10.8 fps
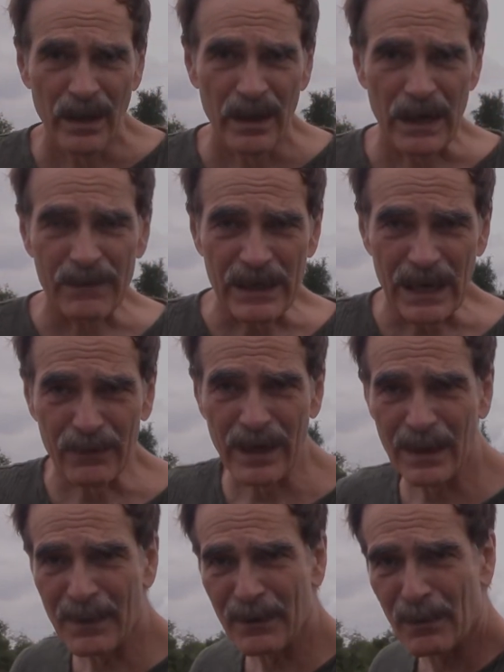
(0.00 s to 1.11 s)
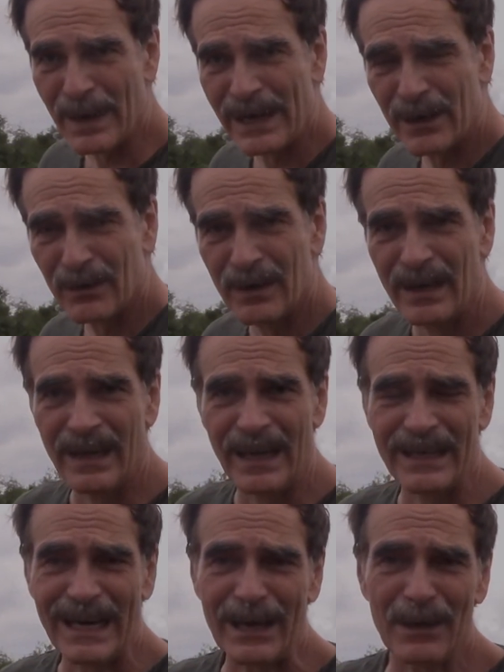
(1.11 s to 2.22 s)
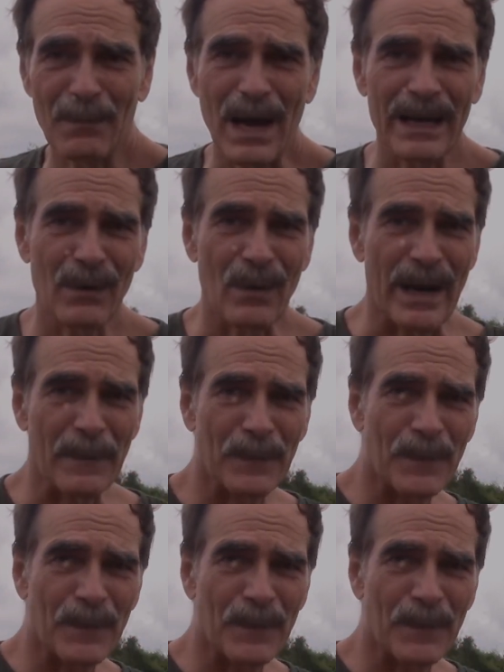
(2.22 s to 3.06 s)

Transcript: that I've generated with my own entire body weight